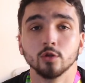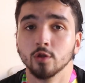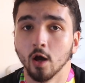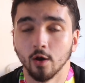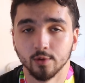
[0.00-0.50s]

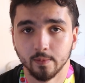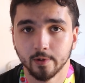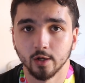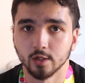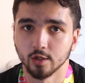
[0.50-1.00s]
Not only
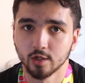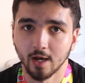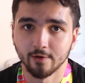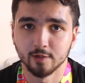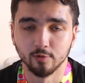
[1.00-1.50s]
because of the
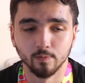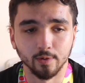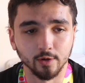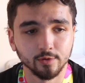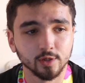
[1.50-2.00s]
charitable
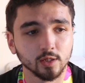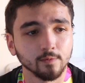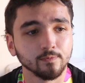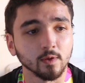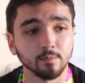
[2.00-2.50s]
booths,
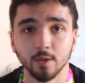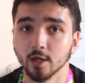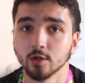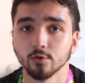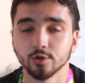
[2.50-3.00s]
but
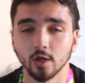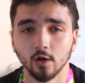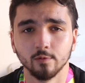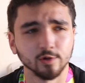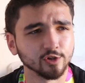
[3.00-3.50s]
there's
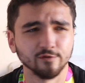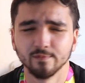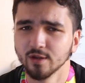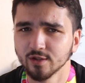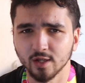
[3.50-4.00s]
also a bunch of
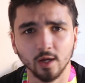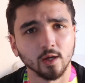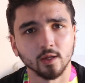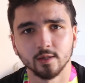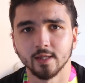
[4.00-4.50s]
music
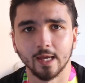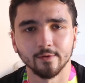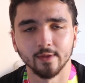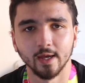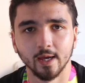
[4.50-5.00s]
going on
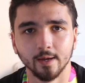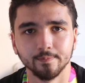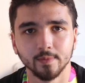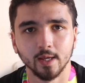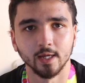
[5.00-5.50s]
down there.
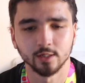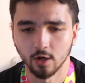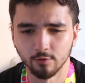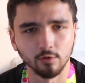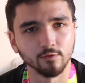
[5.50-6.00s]
It's
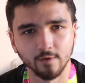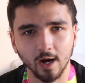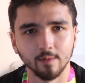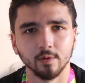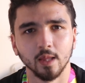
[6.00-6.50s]
got a real
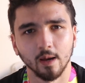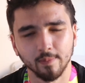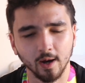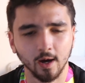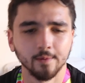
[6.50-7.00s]
vibe on that
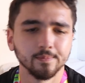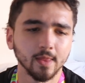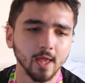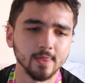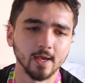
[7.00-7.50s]
part.
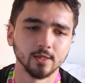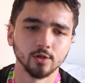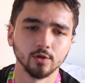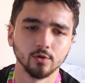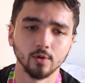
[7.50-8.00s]
And then
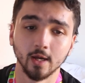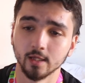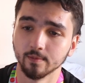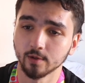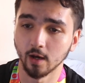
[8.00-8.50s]
you
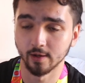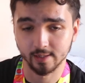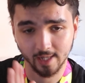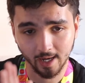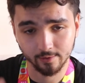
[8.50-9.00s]
end up going
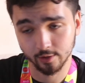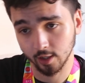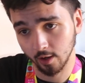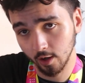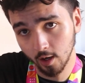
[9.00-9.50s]
down, you
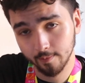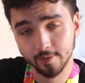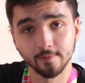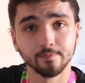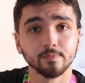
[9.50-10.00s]
go up.
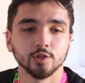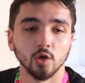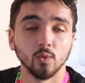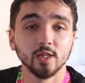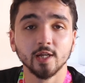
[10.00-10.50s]

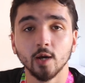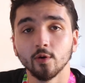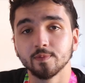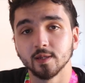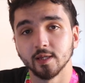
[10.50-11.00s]
So when you go
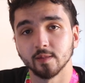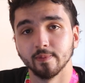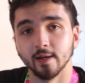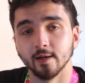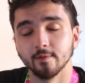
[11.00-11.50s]
up to this
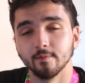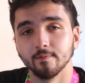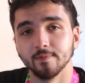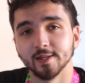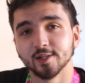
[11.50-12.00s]
bit,
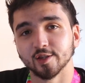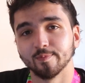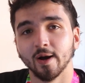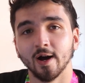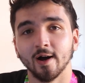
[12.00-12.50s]
this is the
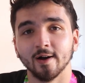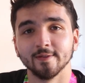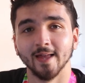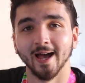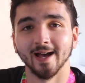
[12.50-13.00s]

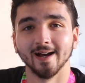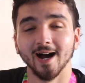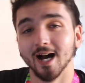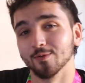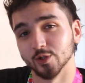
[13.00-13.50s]
part that
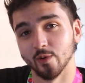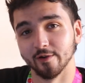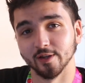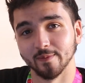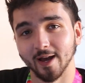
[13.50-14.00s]
I was
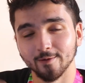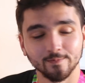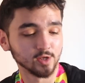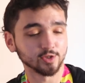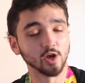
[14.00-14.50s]
worried about.
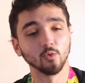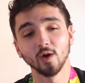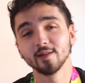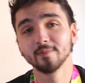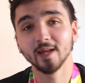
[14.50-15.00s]
So
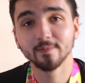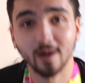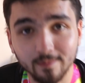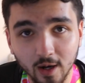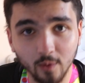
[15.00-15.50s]
when me and
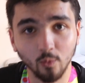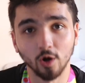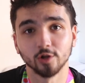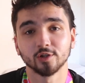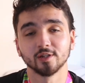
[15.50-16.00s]
my mum
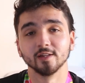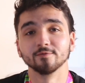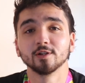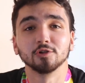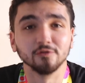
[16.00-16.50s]
watched an
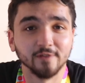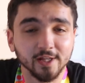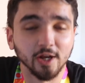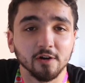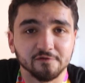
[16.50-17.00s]
original
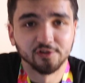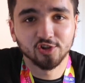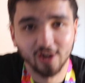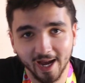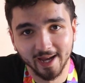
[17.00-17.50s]
video of the
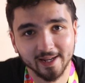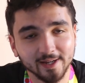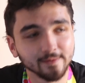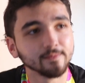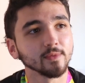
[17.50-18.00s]

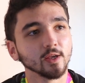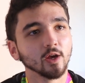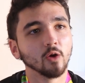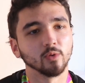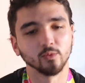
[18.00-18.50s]
track,
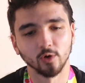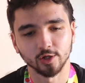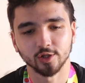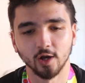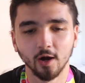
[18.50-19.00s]
we
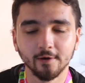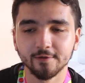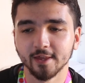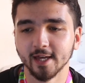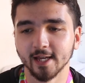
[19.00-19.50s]
watched the whole
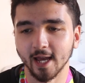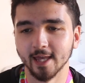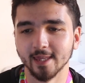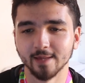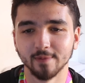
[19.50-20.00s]
thing,
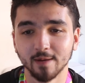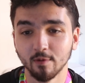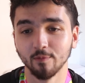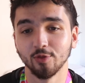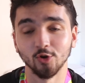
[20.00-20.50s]
and then my
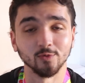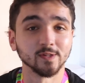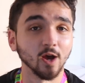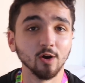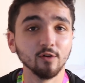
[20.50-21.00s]
mum thought it
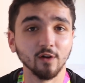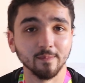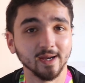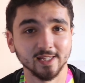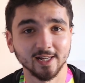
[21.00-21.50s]
was over
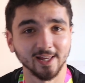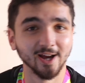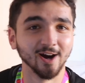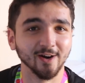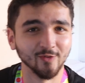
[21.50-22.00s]
basically
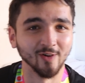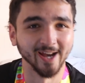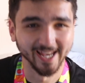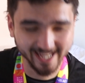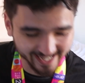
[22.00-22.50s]

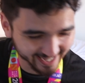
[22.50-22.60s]
halfway.